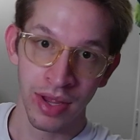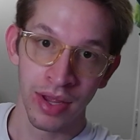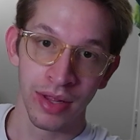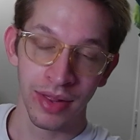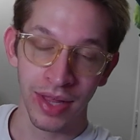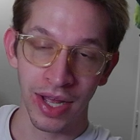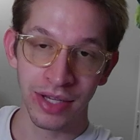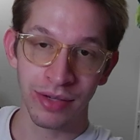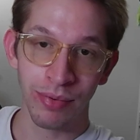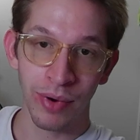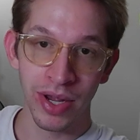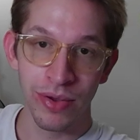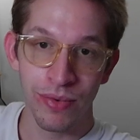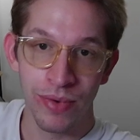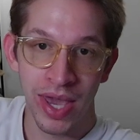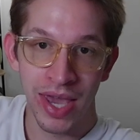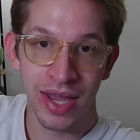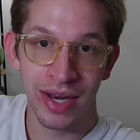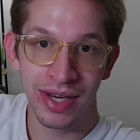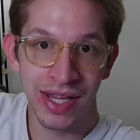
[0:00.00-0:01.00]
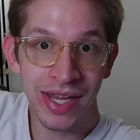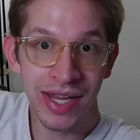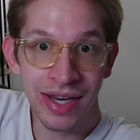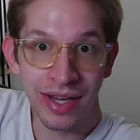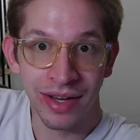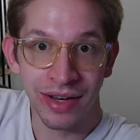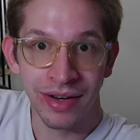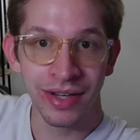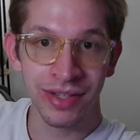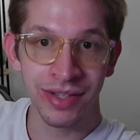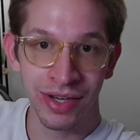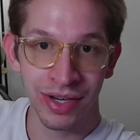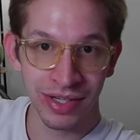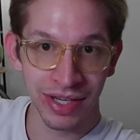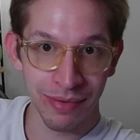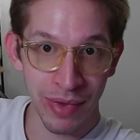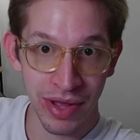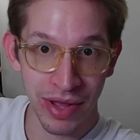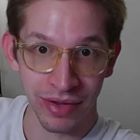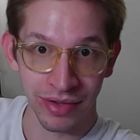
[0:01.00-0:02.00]
That's why you can't eat it, is because it
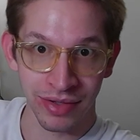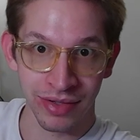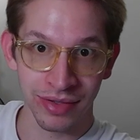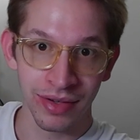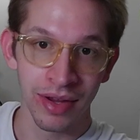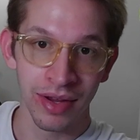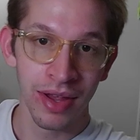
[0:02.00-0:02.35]
melts.